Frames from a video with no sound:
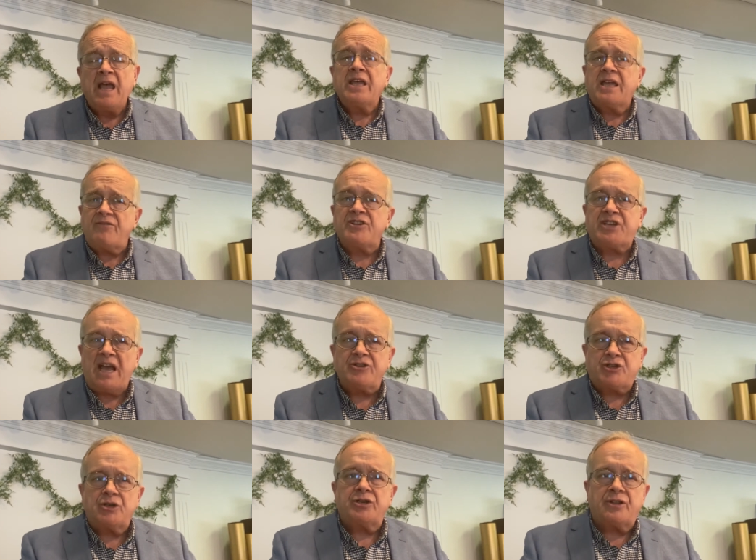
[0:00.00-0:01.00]
Give
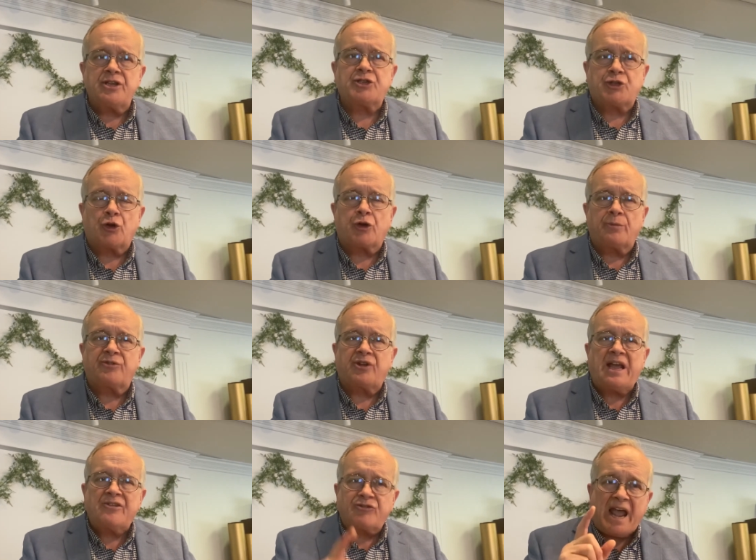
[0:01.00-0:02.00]
attention to this
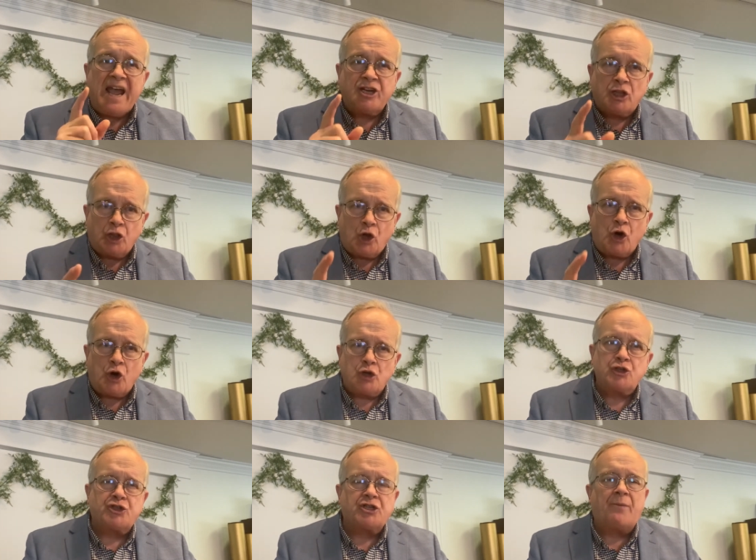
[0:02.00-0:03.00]
circumstance and learn
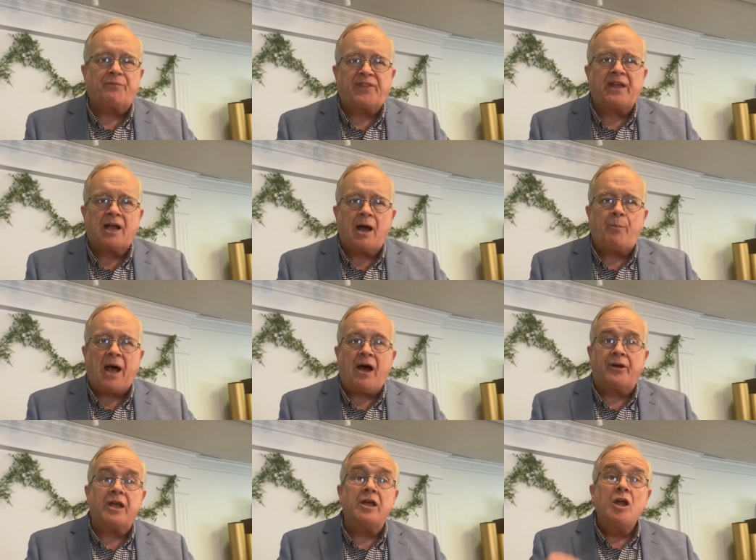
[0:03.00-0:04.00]
something
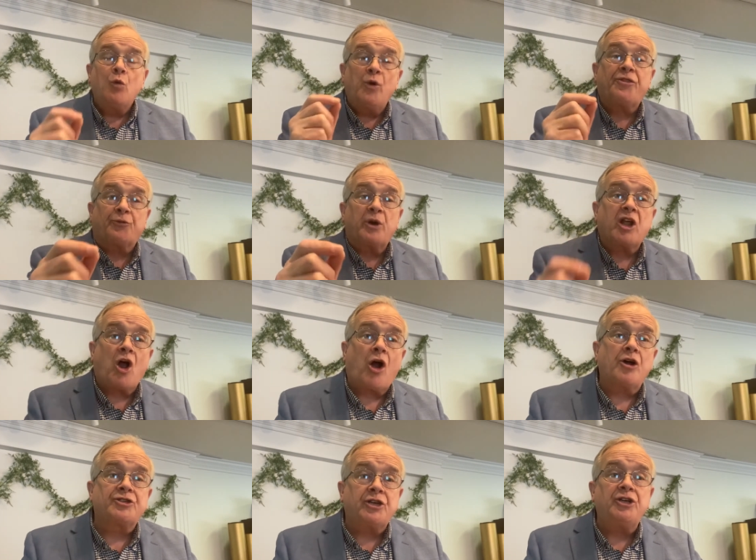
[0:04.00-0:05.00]
about it with
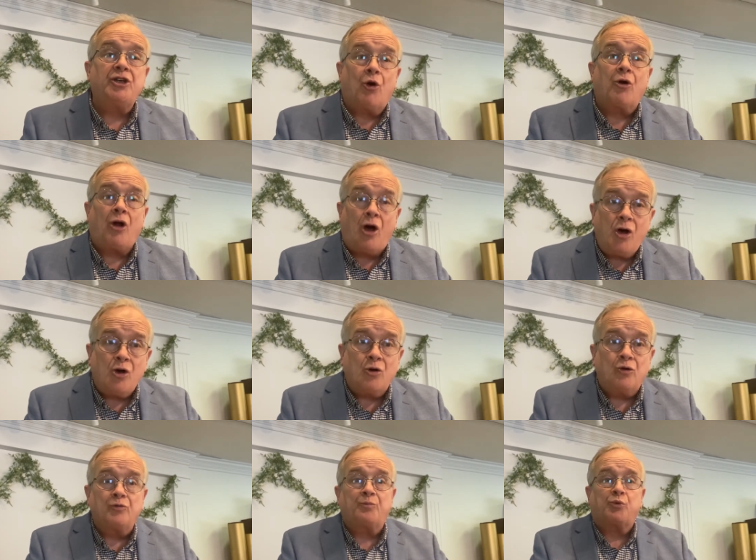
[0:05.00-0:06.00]
regard to your
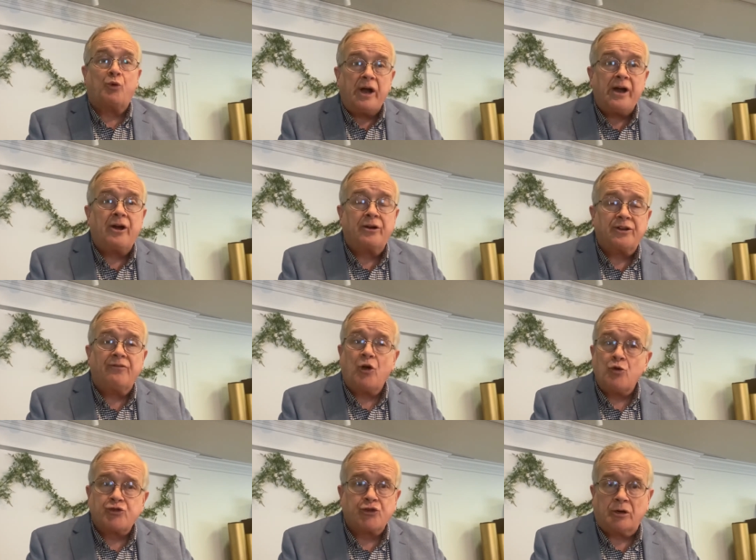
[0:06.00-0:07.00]
own prayer
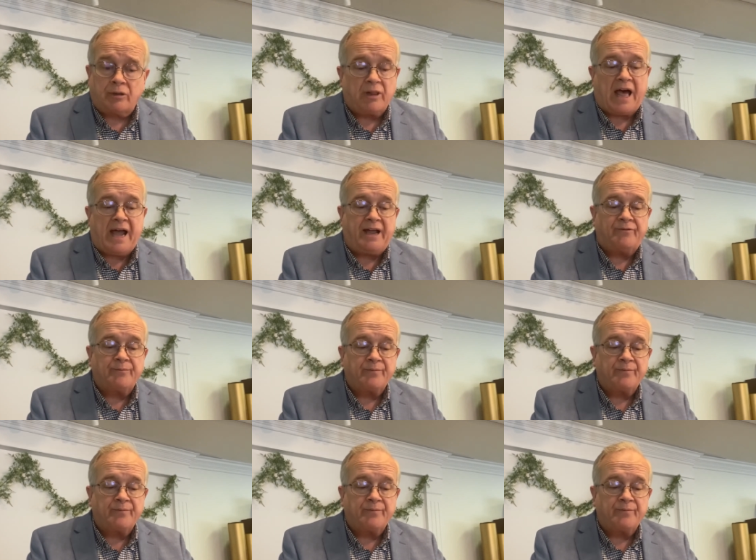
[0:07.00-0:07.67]
devotional life.